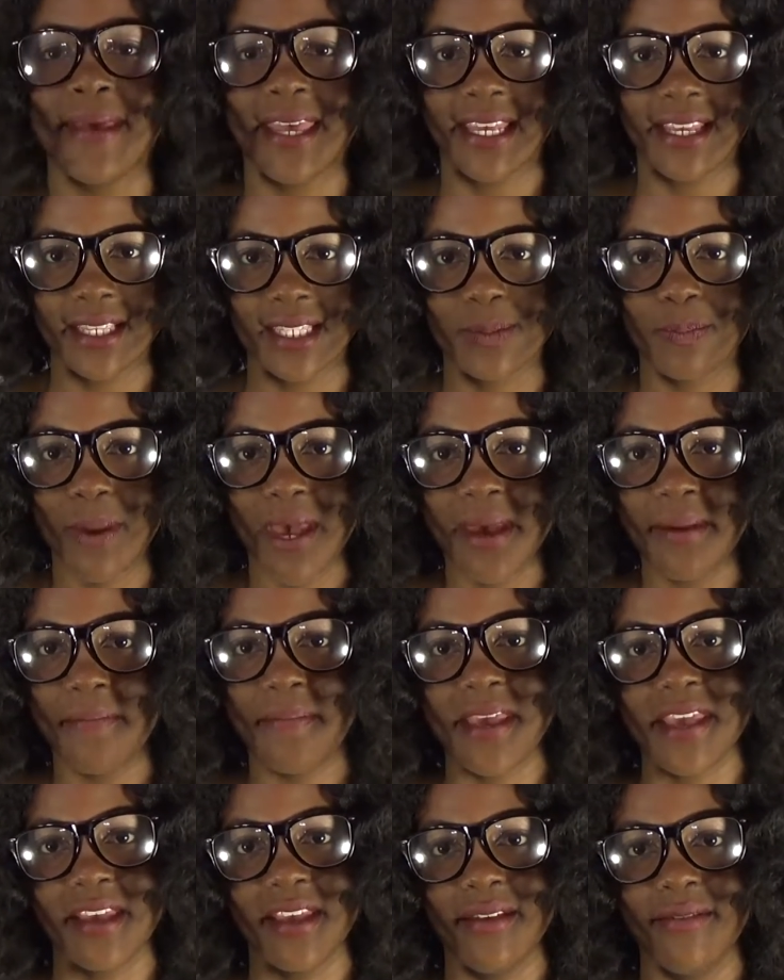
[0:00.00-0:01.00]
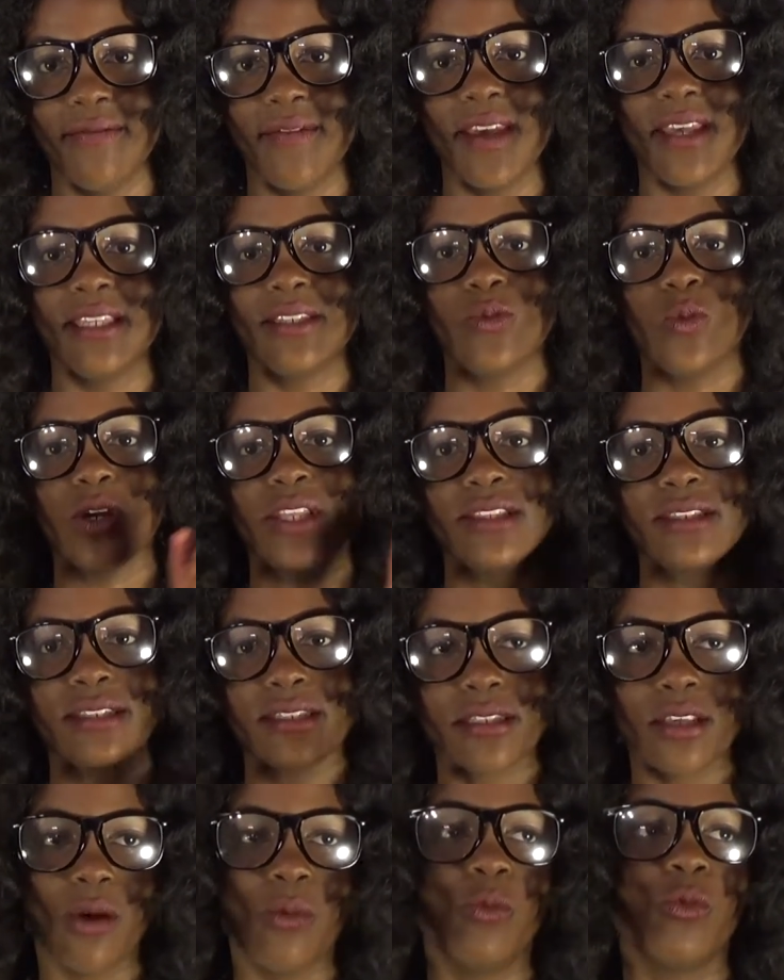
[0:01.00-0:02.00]
biggest pet peeve is when
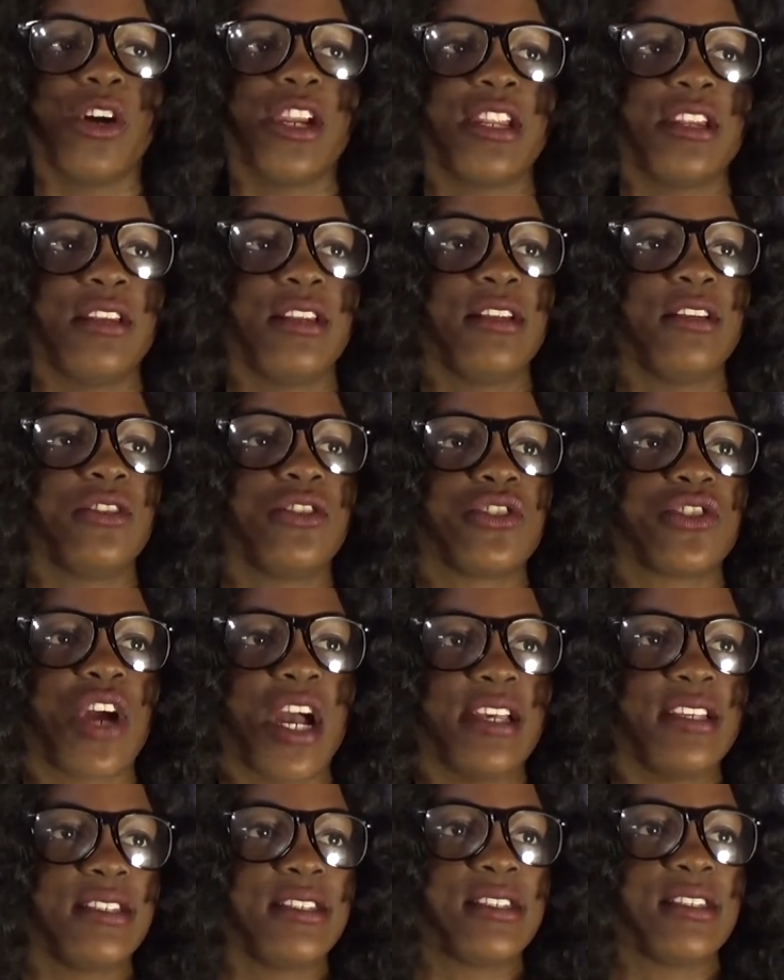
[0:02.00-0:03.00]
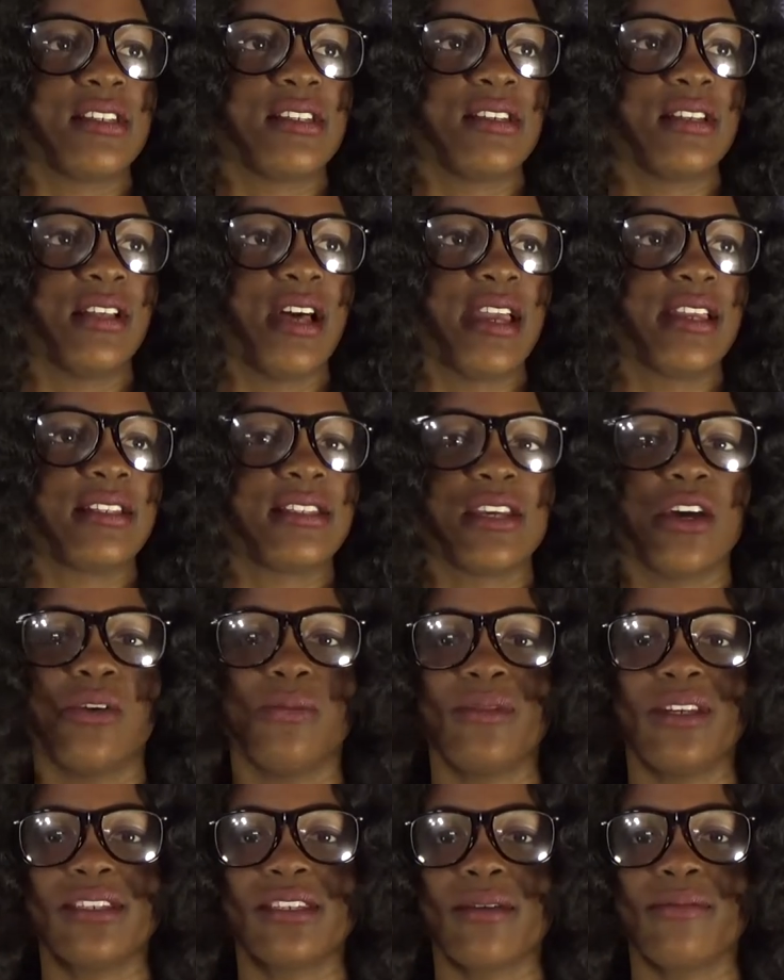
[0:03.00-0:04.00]
someone tries to like tell
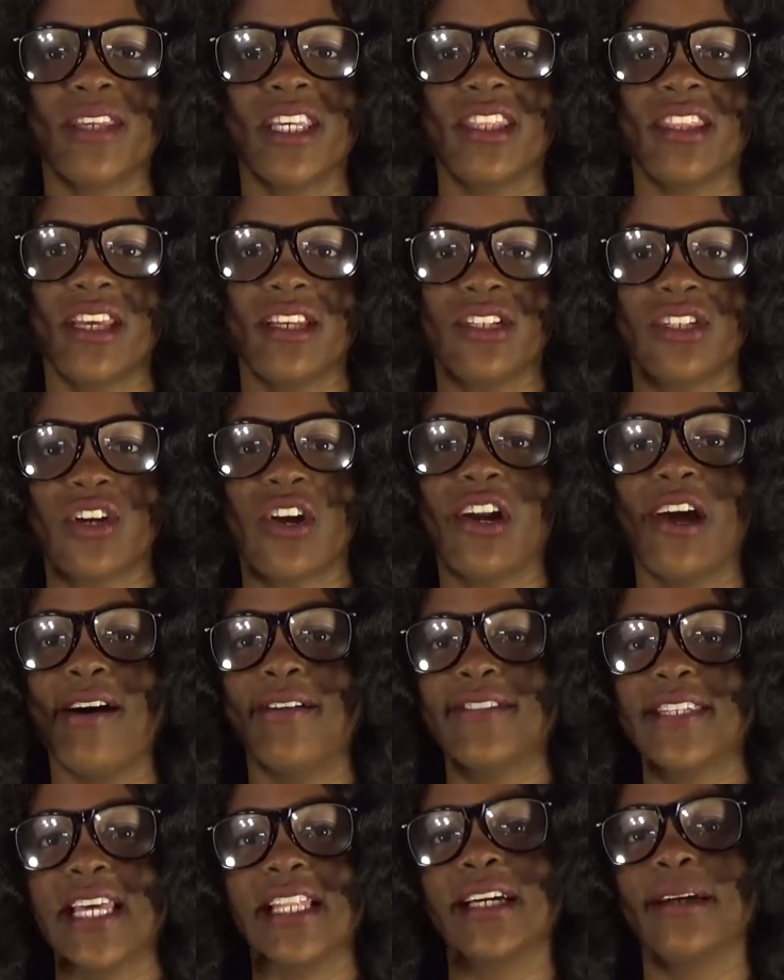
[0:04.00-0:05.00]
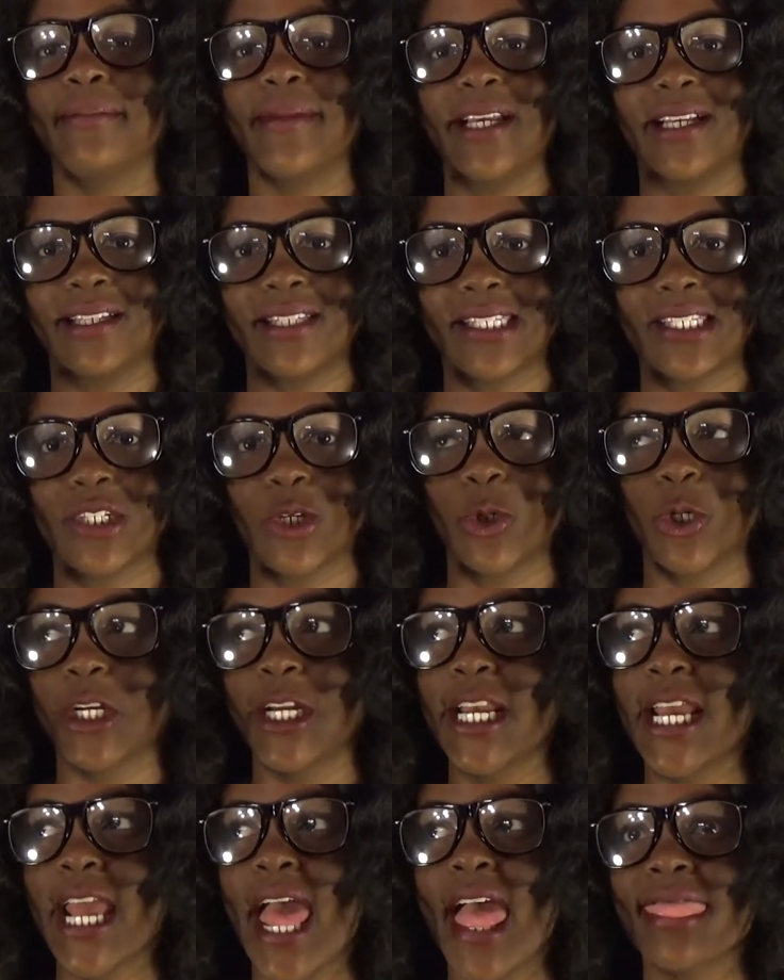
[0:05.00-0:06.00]
me something, they start off telling me a
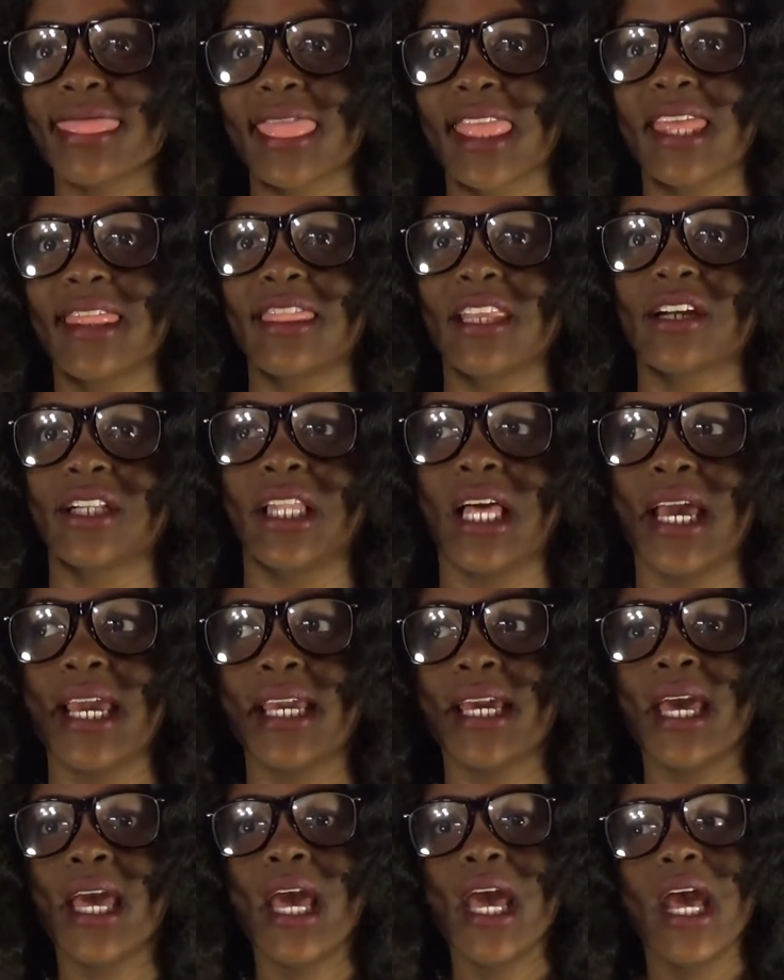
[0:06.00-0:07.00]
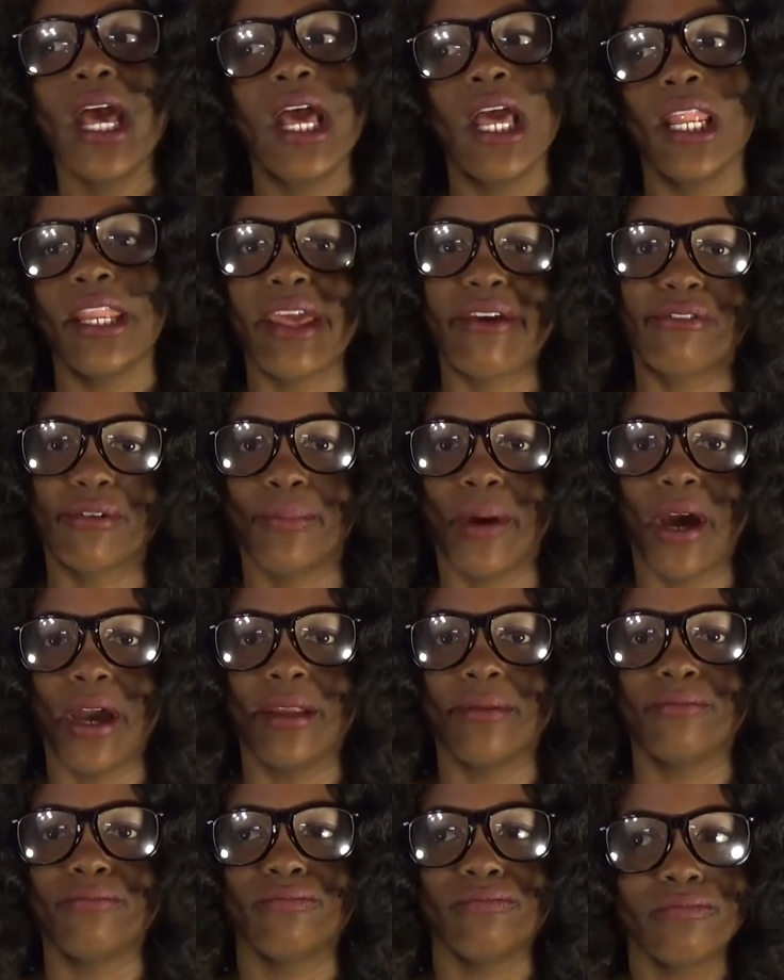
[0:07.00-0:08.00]
story and then they're like, never mind.